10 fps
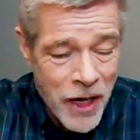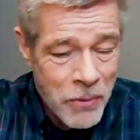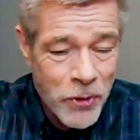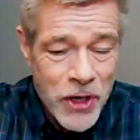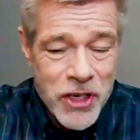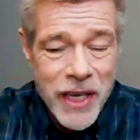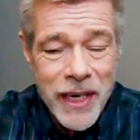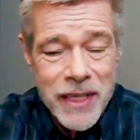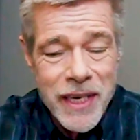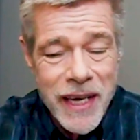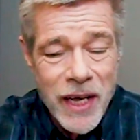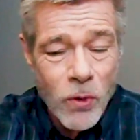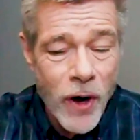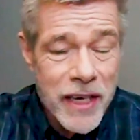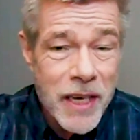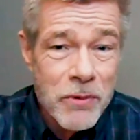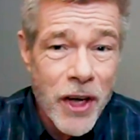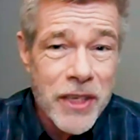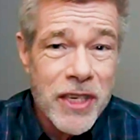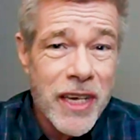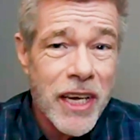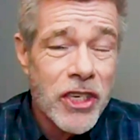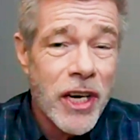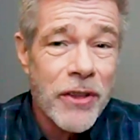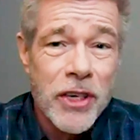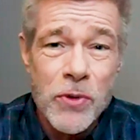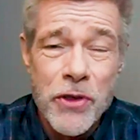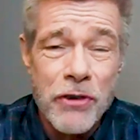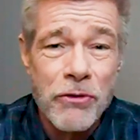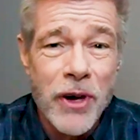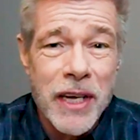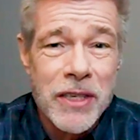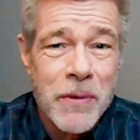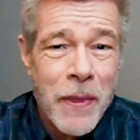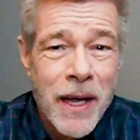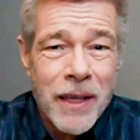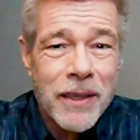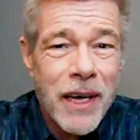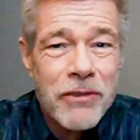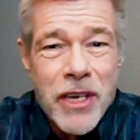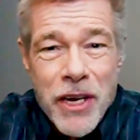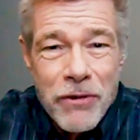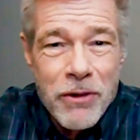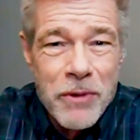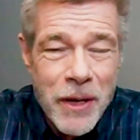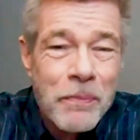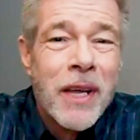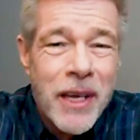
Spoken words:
Appreciate it. Again, WizeUp.ca. Share this with your friends. Love to hear from you.